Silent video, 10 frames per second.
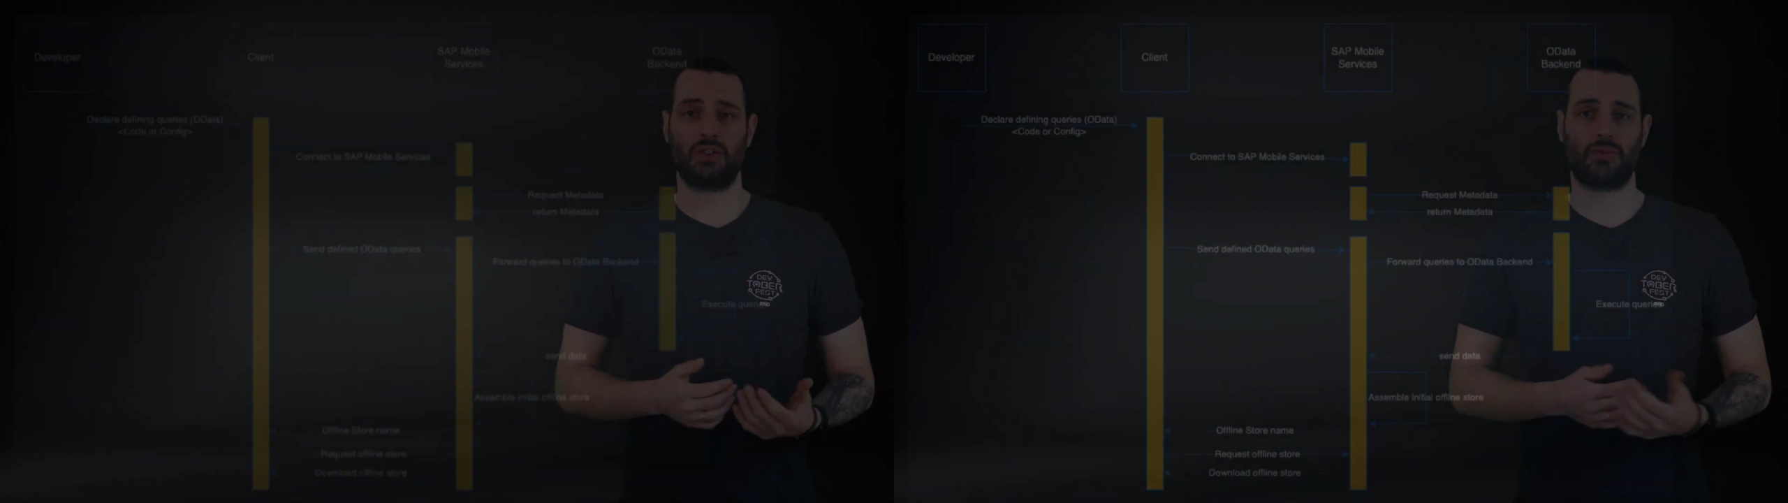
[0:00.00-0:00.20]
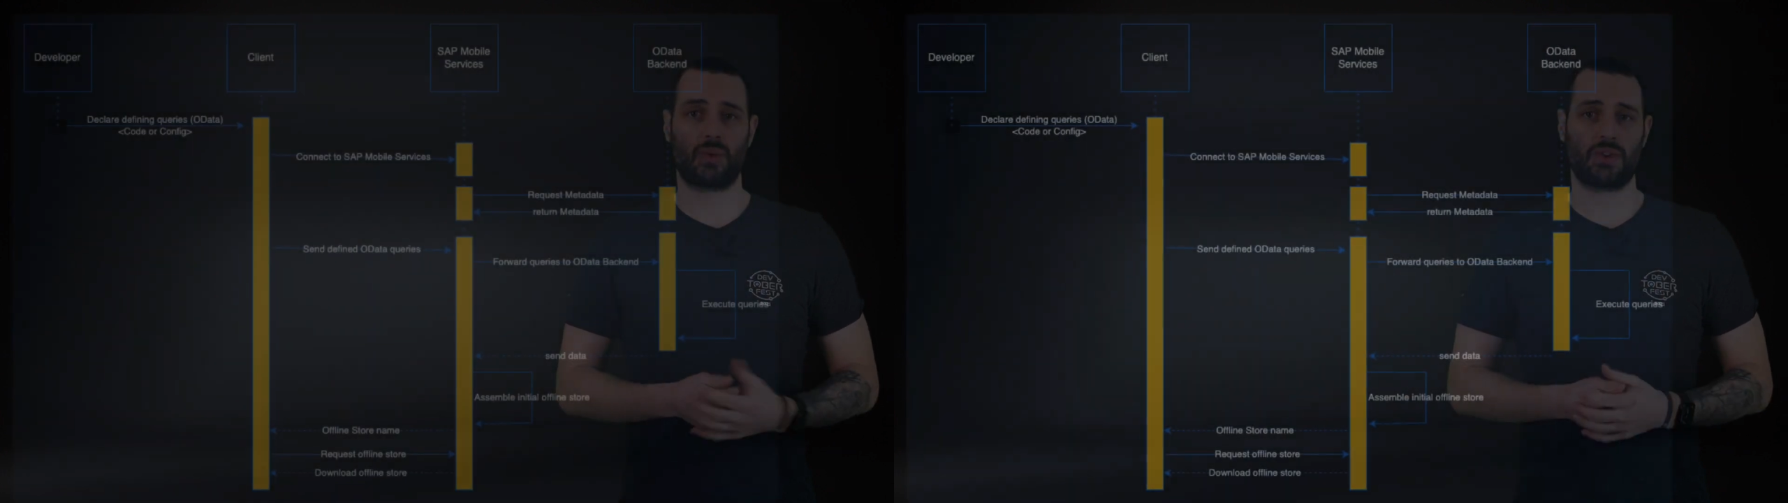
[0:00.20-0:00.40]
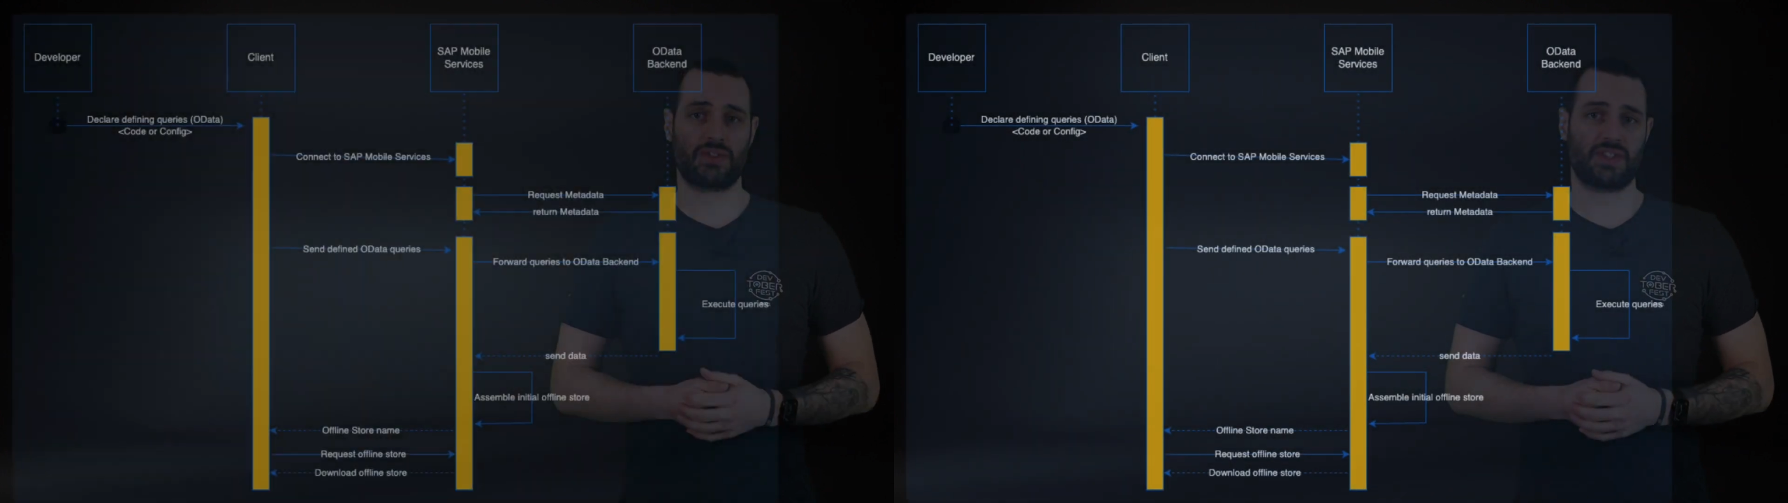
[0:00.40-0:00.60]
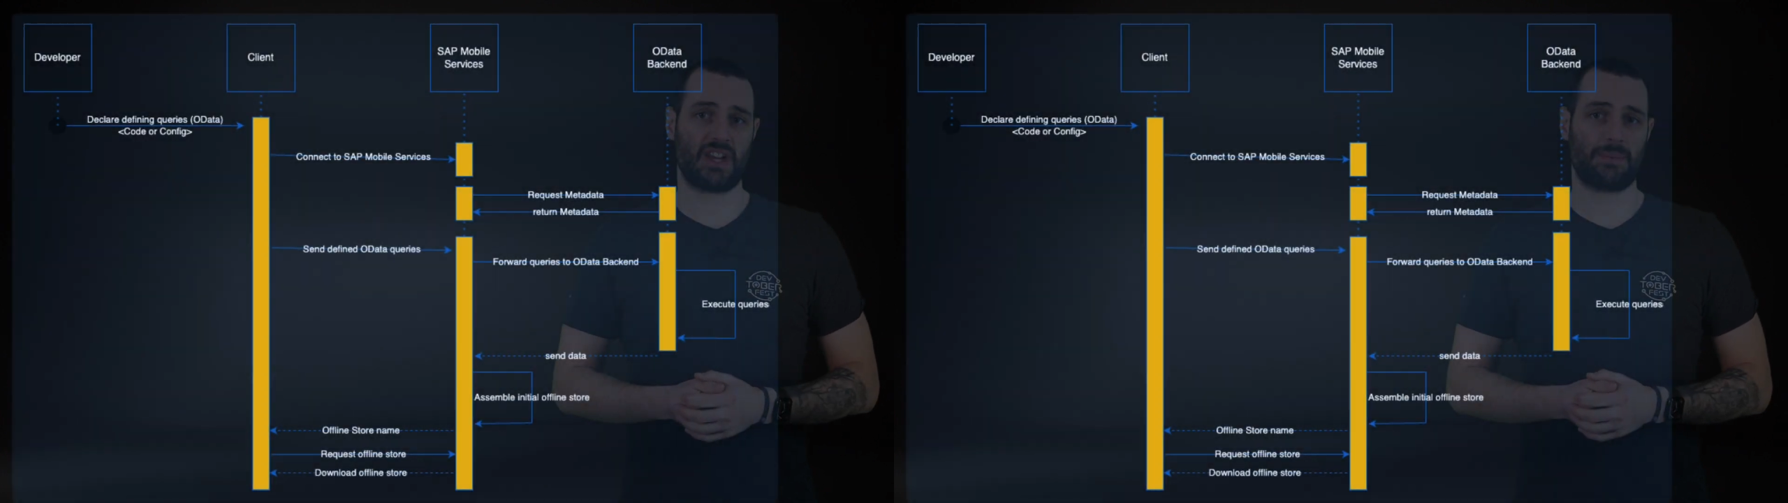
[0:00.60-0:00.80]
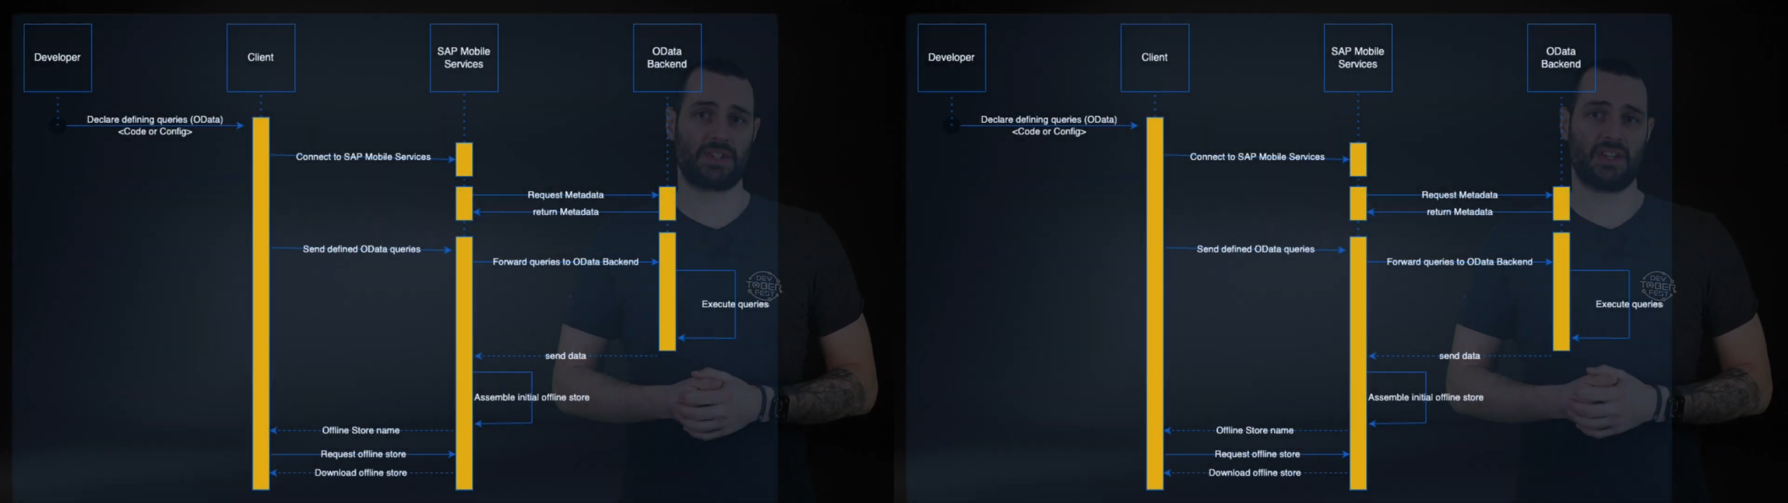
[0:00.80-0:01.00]
for the
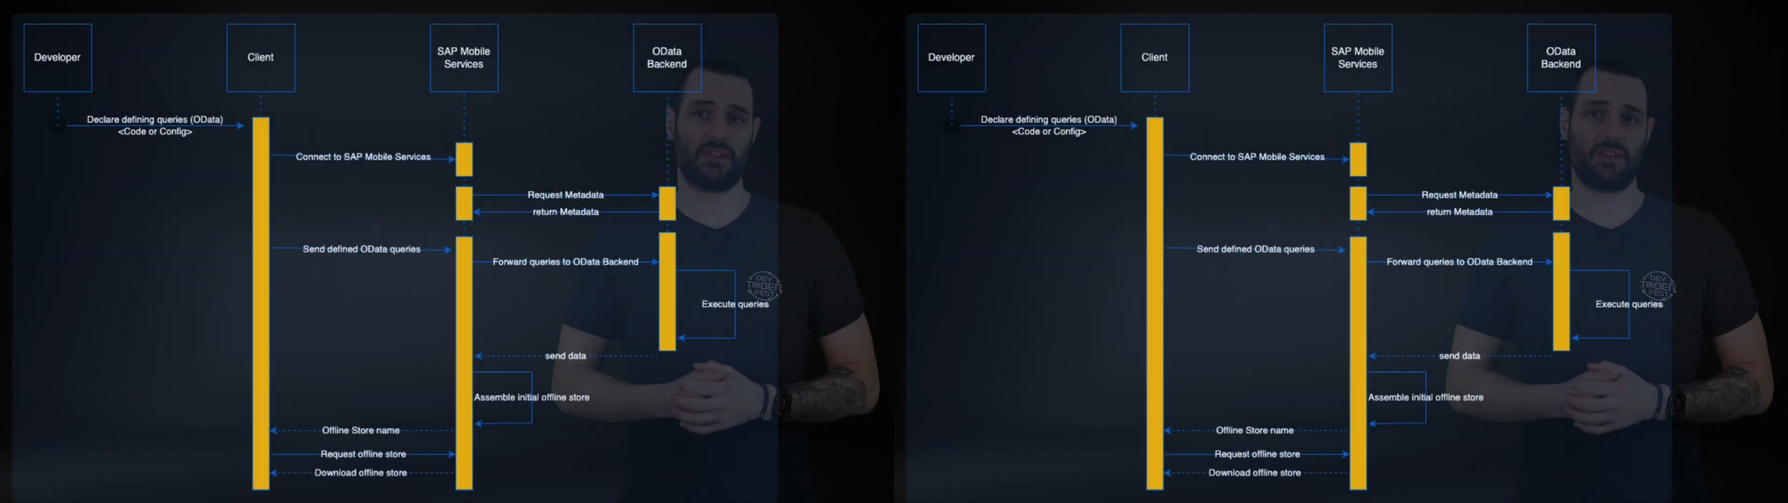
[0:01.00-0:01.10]
subset